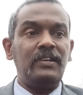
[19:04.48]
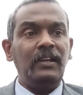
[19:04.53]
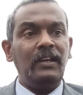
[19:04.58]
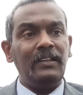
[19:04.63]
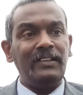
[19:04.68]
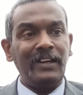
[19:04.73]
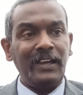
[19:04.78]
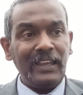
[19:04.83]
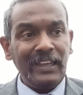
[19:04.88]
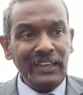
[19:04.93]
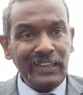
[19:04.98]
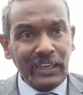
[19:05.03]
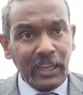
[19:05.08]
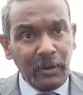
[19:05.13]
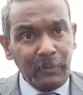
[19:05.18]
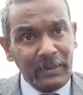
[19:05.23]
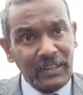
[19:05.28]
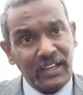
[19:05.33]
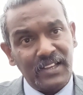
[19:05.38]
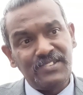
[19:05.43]
the
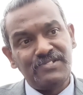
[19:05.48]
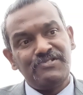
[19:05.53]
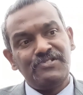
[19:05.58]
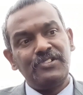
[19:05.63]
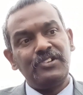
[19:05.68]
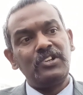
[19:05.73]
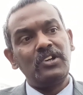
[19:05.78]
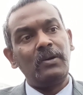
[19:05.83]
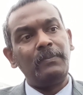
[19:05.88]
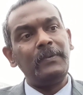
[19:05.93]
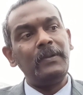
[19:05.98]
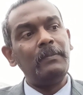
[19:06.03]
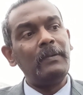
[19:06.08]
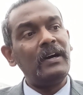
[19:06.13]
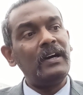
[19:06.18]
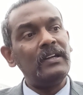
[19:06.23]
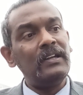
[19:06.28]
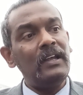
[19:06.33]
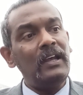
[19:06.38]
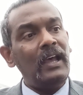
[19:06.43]
income elasticity of
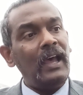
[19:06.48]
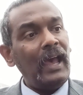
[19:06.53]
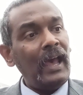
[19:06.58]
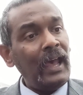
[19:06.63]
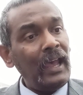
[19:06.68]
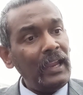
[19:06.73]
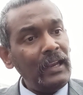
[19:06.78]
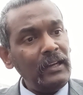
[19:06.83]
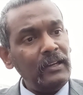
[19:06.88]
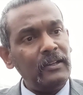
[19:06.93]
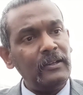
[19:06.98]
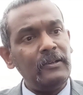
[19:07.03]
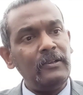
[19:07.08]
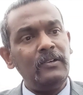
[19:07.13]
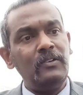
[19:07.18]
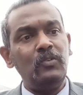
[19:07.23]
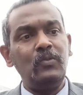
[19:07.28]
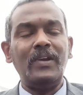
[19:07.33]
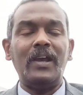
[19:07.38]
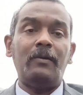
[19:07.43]
demand, and
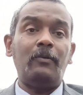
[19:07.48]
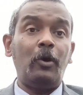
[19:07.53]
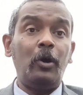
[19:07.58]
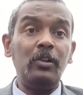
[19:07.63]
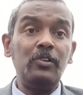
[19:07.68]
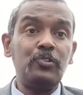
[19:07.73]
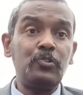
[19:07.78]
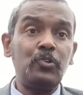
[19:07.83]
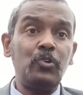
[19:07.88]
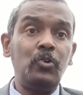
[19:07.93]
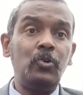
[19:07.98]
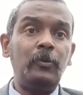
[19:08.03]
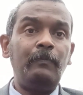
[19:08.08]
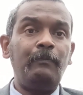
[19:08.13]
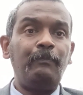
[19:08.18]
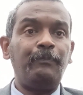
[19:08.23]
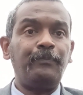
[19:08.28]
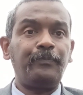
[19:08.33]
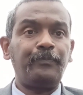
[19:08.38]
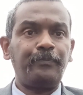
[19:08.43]
we have also
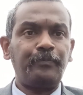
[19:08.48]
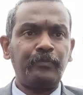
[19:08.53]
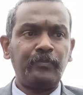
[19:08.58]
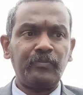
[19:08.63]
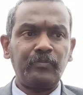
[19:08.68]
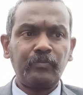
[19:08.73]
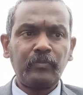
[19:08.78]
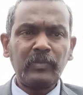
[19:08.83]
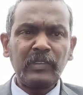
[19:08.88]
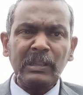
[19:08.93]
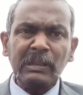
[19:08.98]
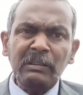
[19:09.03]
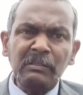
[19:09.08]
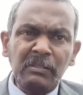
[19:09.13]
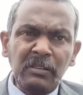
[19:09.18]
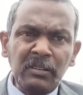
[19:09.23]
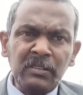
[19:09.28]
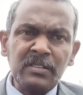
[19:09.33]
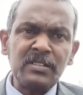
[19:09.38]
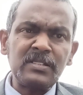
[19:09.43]

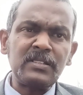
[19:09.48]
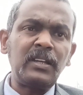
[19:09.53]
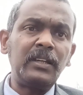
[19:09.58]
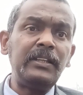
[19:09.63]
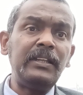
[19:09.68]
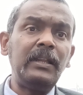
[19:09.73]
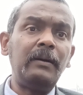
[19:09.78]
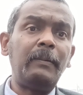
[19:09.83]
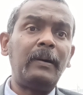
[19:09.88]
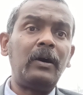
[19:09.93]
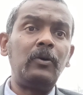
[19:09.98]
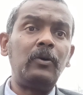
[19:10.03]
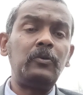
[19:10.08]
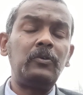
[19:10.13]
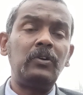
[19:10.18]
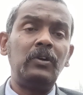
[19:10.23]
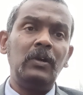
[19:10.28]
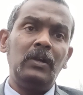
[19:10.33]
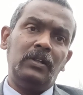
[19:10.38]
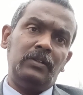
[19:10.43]
studied about
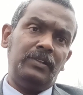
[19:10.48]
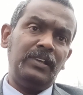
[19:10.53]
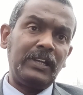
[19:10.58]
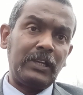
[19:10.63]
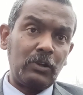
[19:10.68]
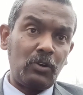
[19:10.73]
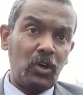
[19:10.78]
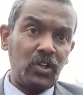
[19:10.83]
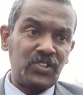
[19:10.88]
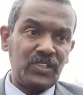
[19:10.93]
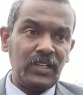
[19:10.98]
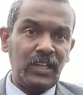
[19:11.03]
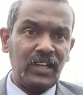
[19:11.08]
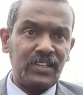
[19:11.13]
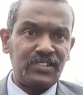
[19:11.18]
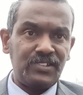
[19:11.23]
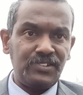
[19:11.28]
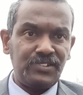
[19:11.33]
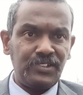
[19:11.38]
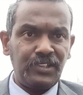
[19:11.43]
the cross
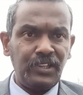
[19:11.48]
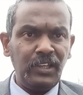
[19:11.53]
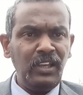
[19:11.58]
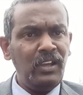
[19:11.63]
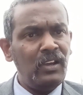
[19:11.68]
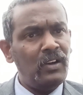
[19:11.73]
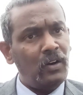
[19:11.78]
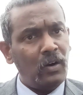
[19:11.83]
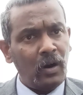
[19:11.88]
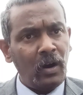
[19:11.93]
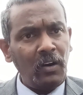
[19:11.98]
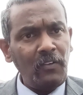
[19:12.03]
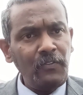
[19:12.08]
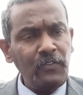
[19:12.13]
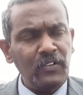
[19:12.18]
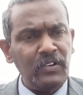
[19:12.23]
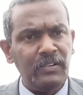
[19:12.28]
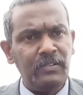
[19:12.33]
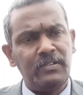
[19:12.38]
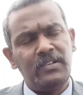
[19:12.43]
elasticity of
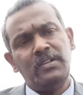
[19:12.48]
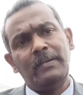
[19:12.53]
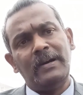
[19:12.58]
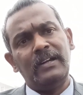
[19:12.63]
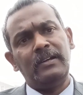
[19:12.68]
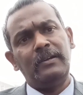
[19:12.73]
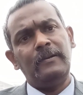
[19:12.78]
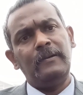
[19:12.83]
demand.